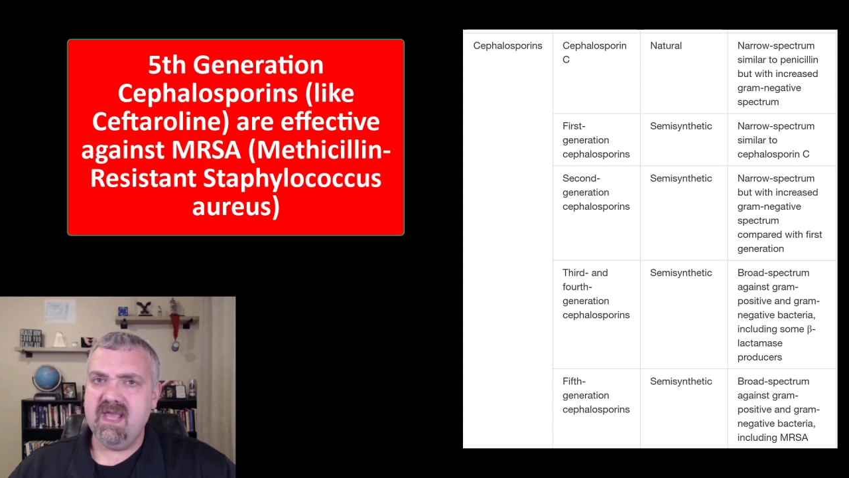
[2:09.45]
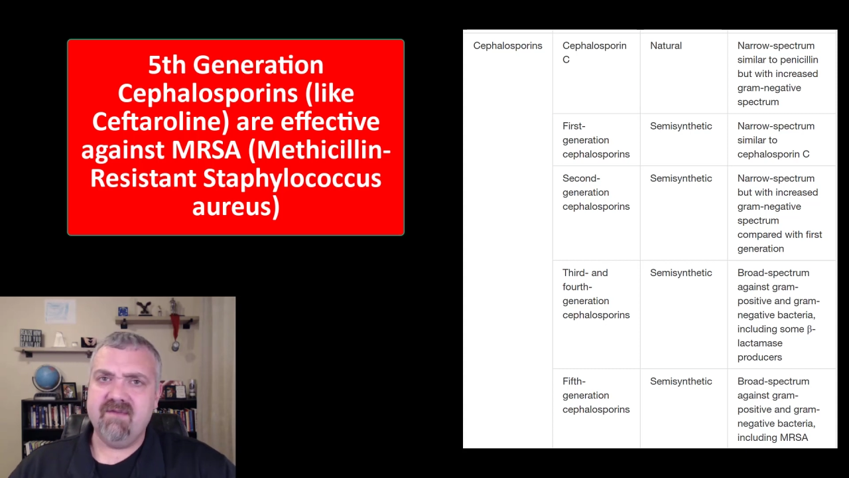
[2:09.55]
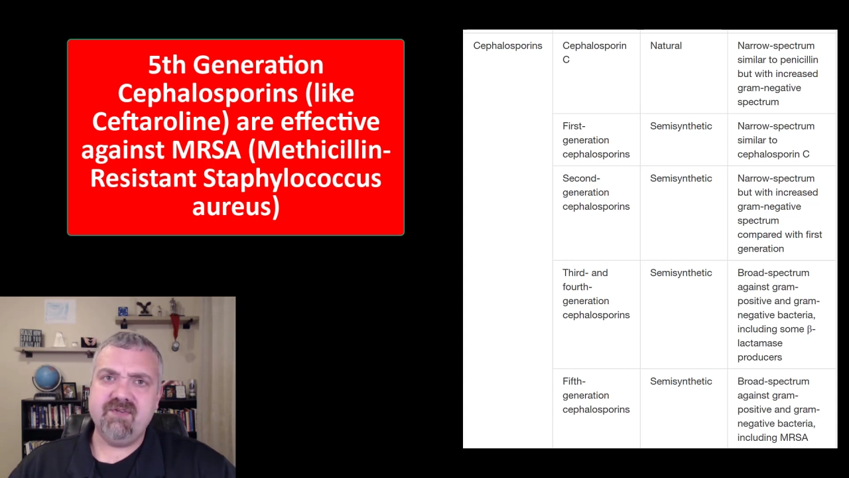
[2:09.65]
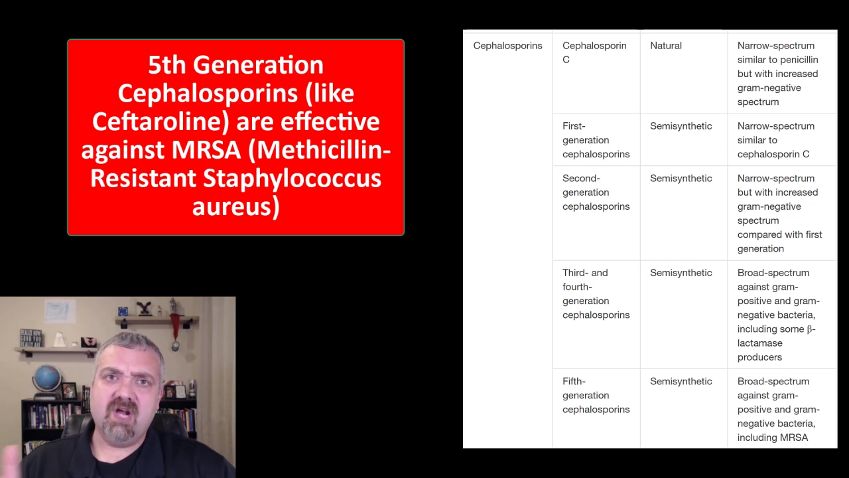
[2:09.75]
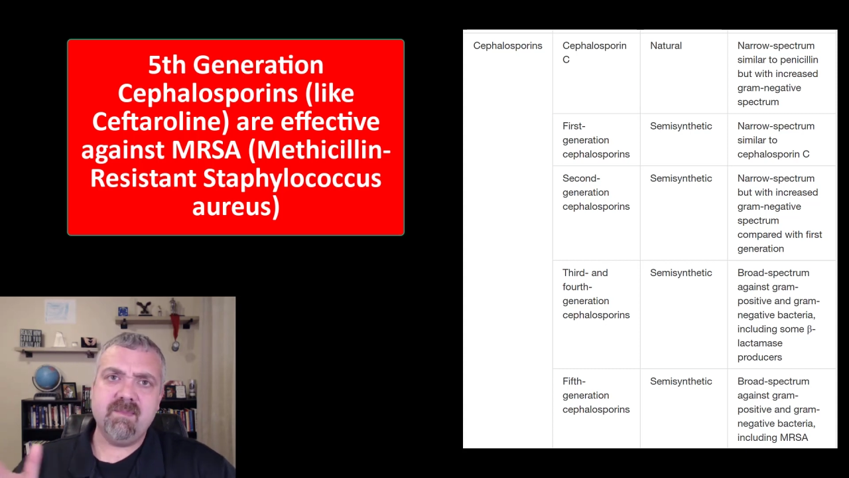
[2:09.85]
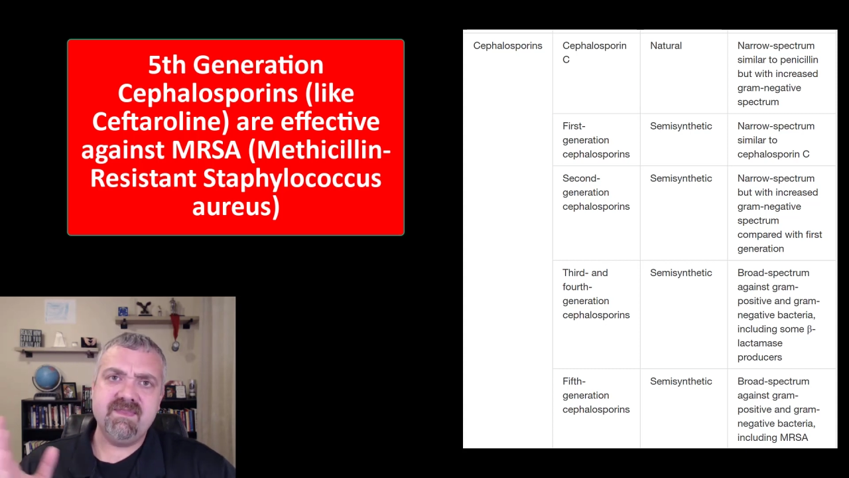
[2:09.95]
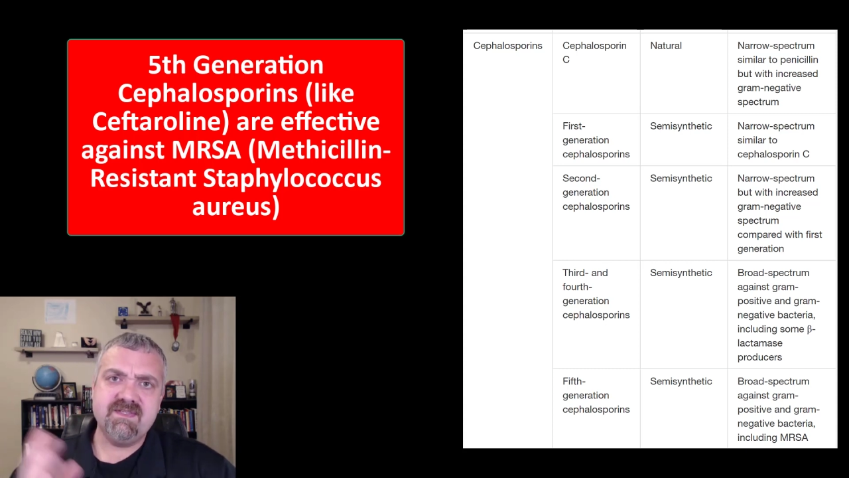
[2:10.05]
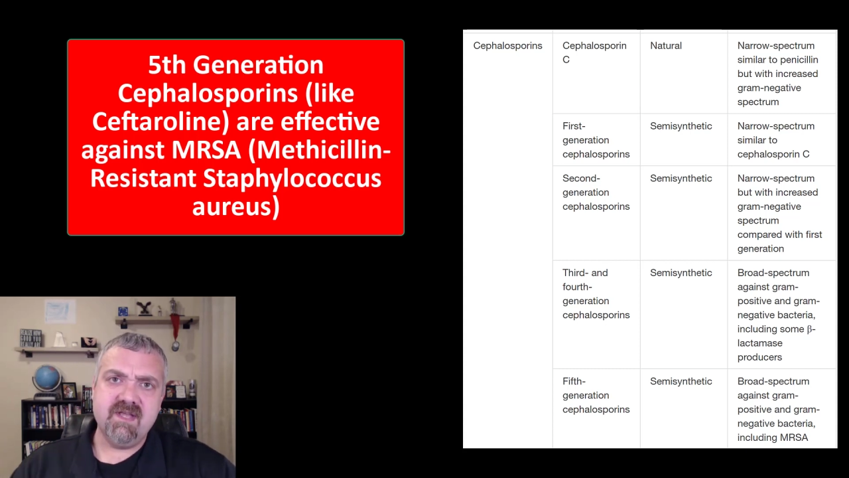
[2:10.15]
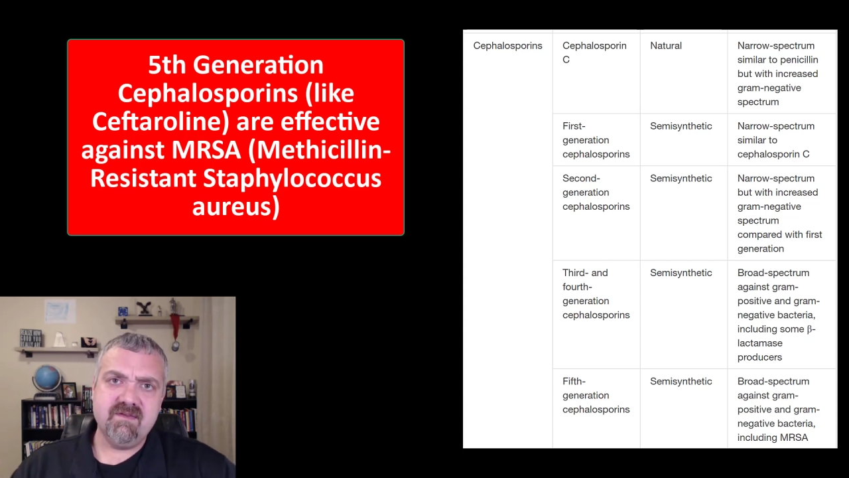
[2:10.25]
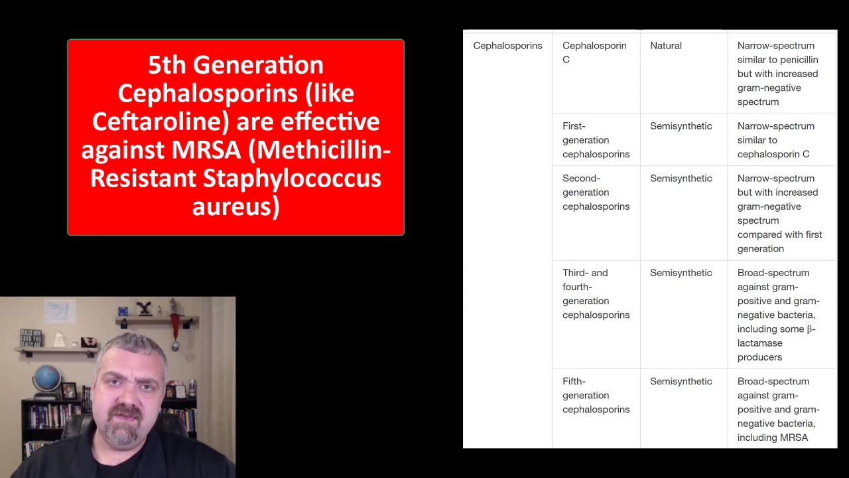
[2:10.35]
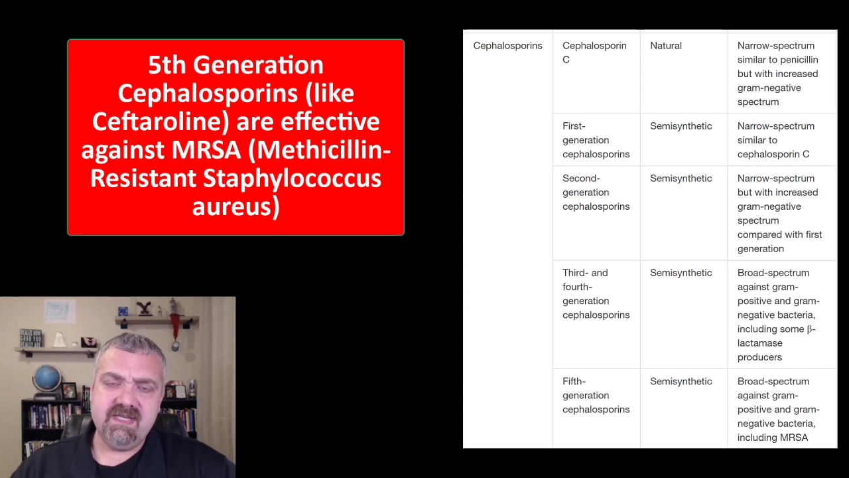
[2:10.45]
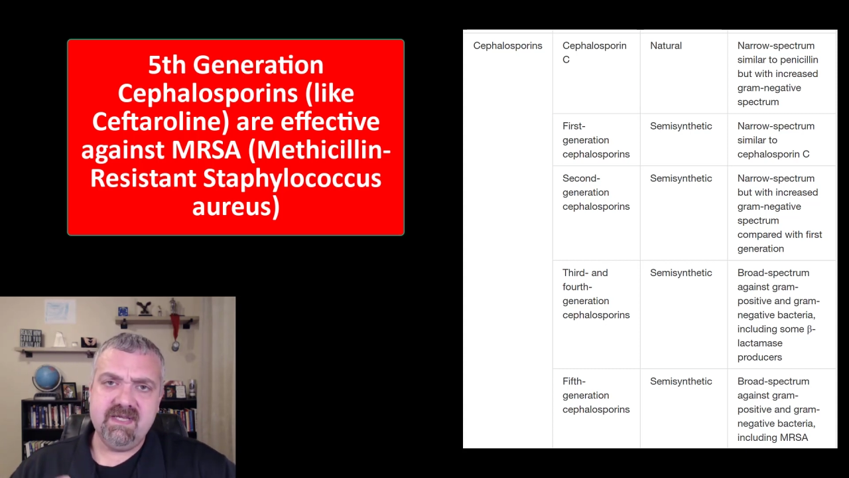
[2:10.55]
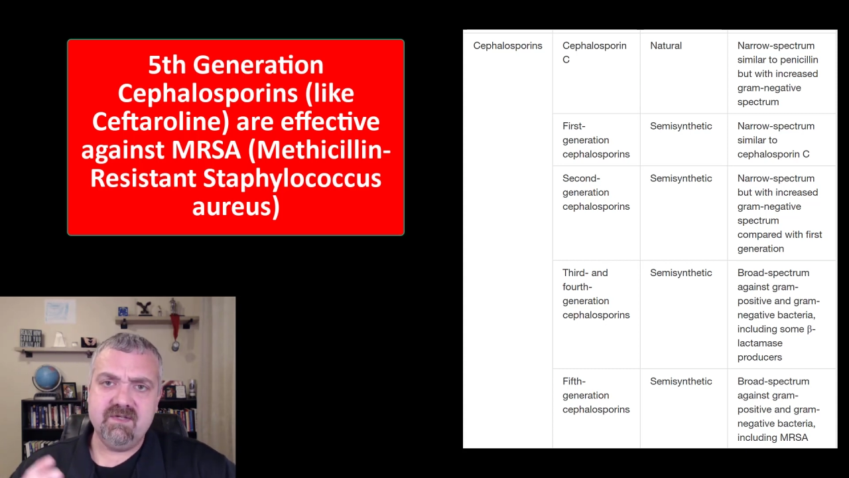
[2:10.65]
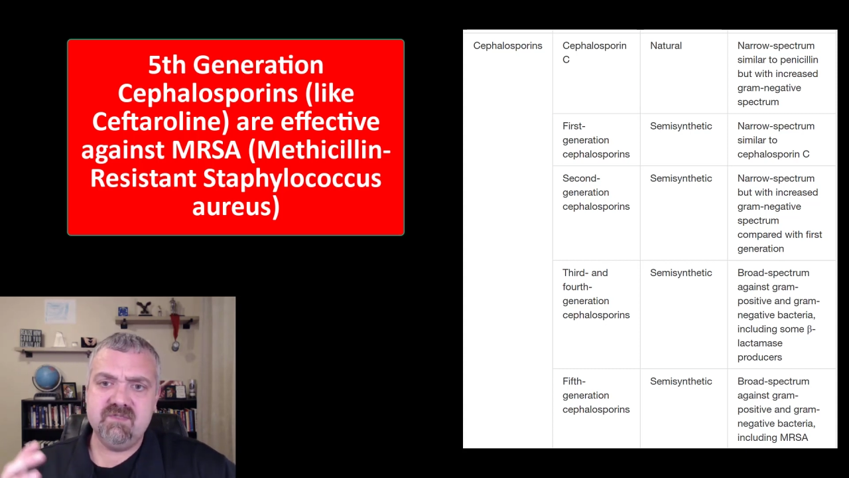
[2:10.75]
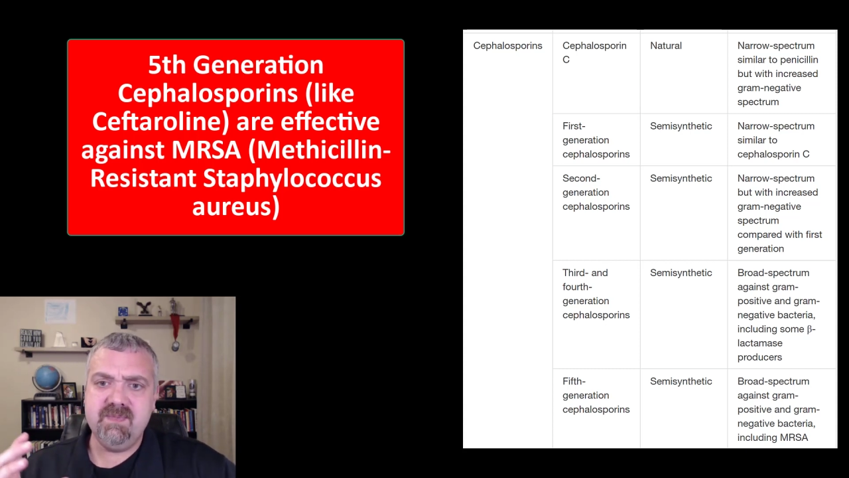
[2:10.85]
And I've talked about this in other
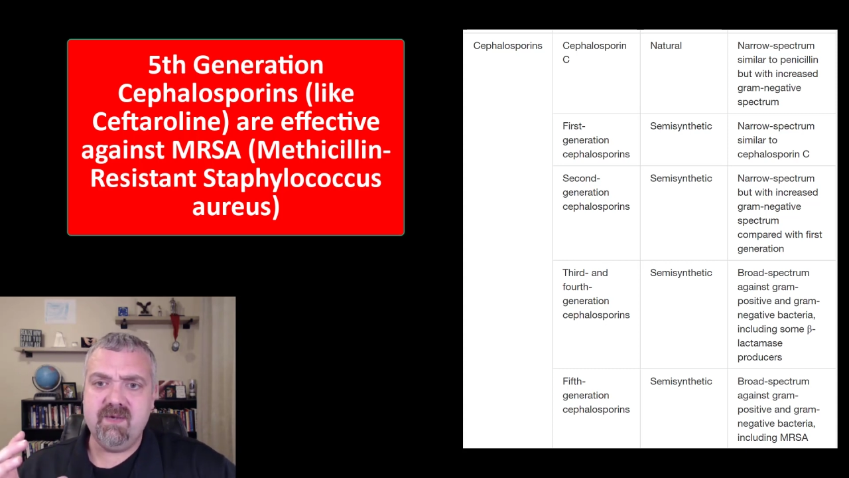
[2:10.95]
videos,